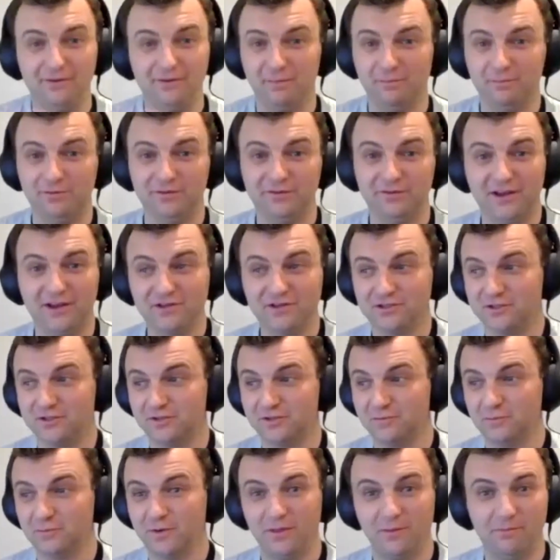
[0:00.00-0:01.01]
of
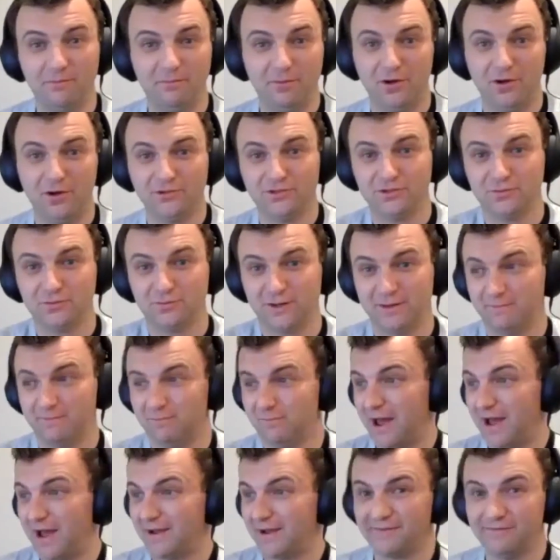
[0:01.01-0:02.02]
possessions where the ball just went
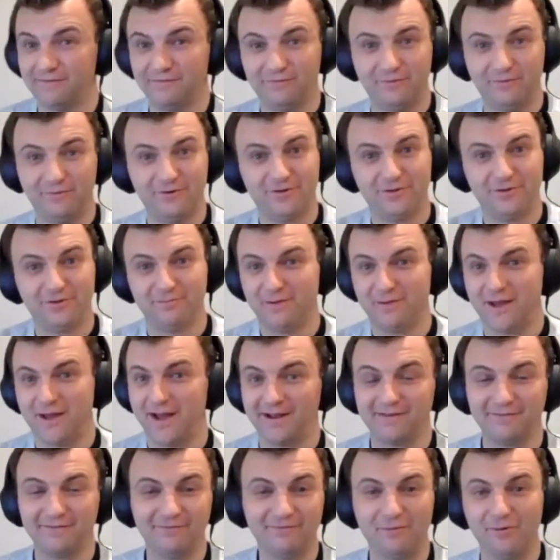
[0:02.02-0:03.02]
back and forth,
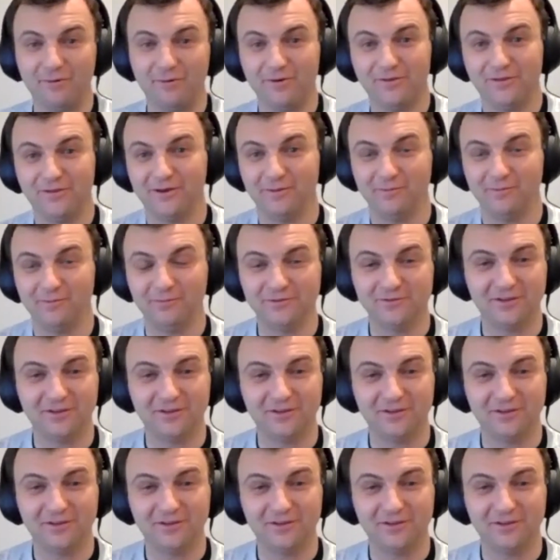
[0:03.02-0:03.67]
and it was